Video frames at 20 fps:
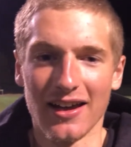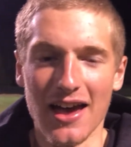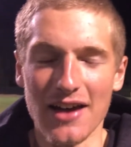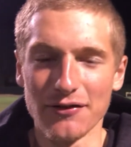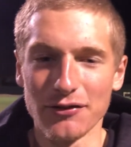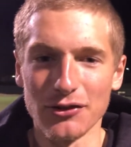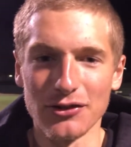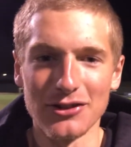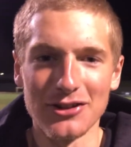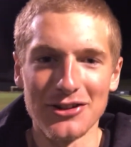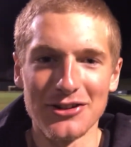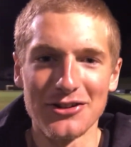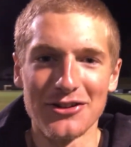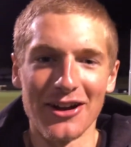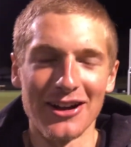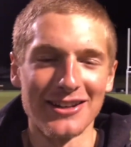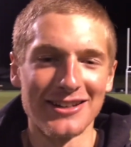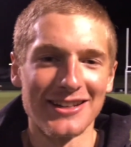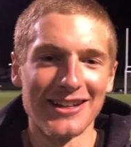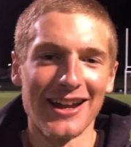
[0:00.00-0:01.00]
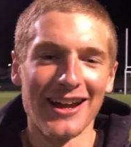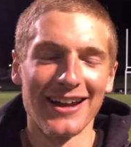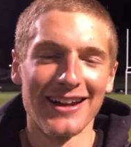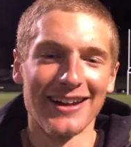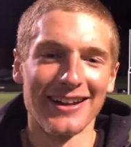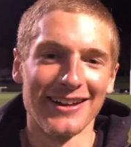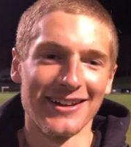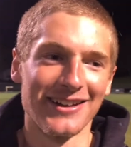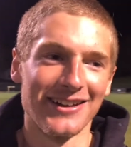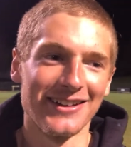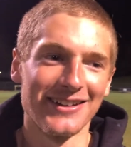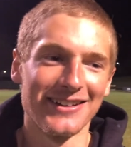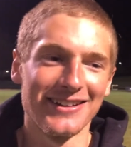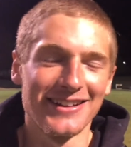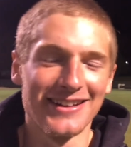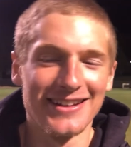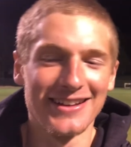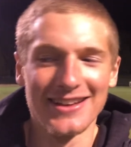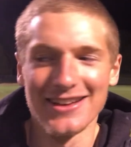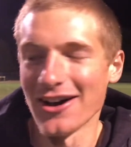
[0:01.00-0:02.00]
Everyone did great tonight.
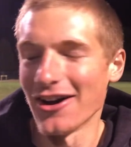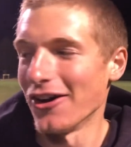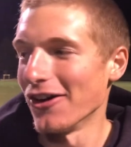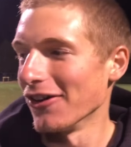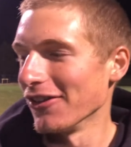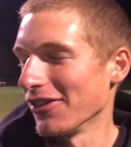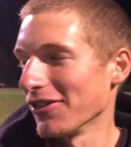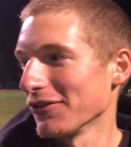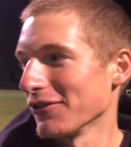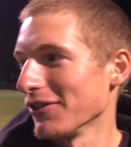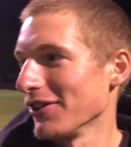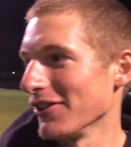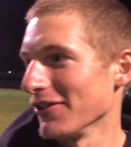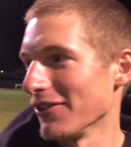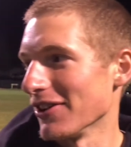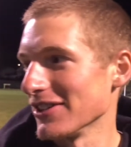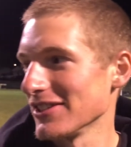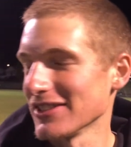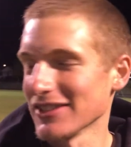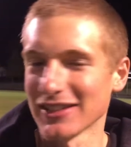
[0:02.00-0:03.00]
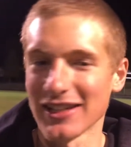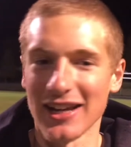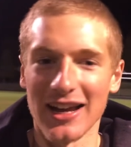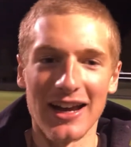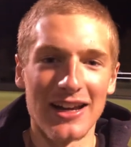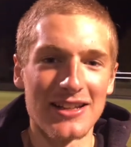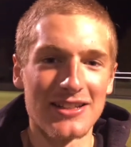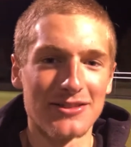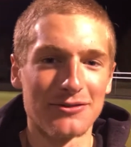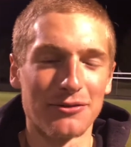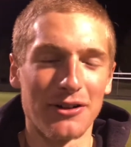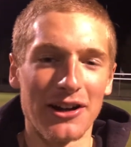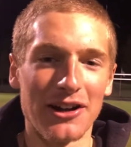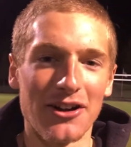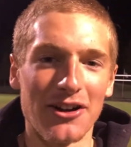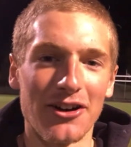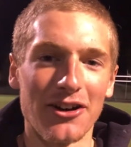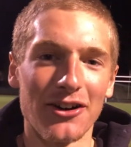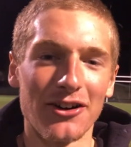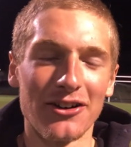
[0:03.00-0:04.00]
All three of the rest of the guys
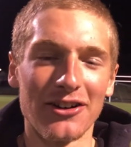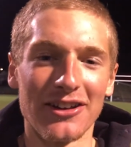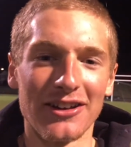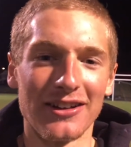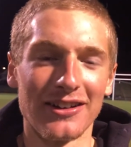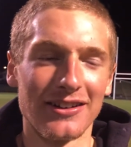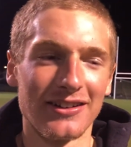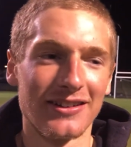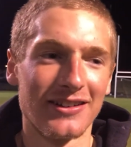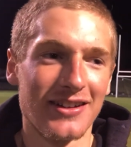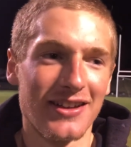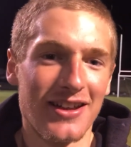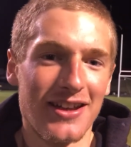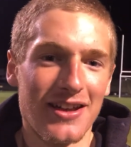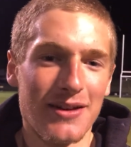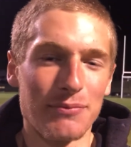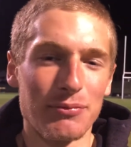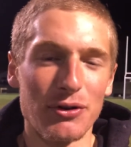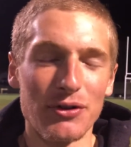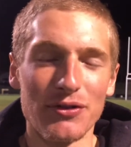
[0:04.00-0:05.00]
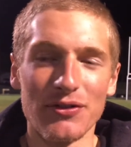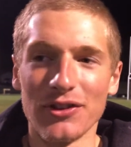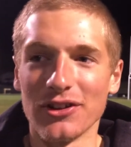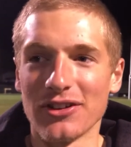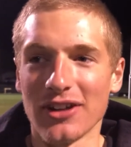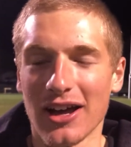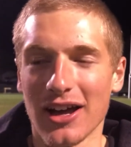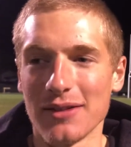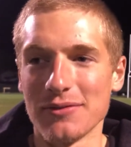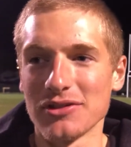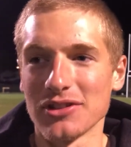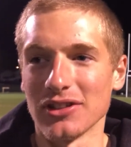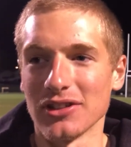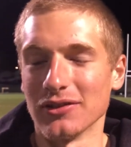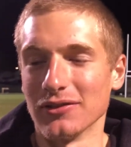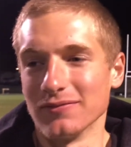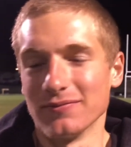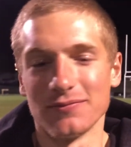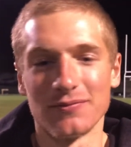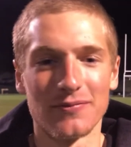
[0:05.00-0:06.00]
ran hard and proved their times,
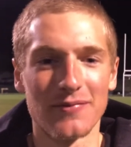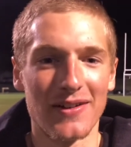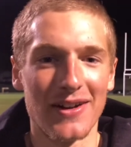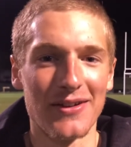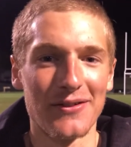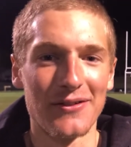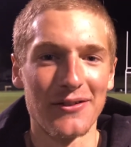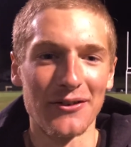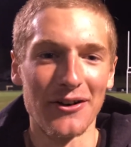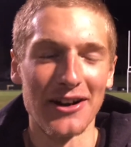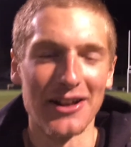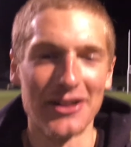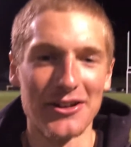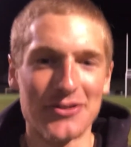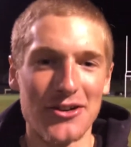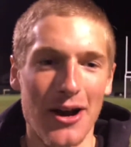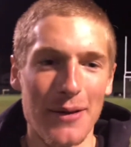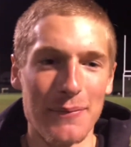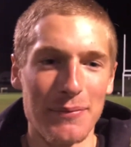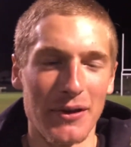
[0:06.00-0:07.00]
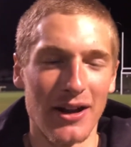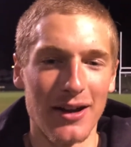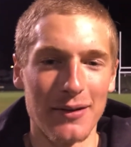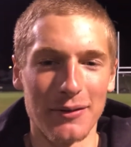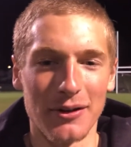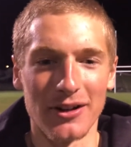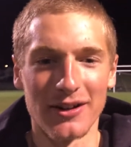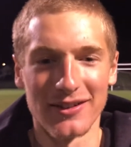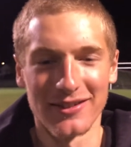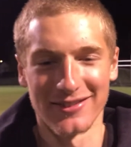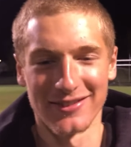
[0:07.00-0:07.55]
and we're ready to drop the hammer.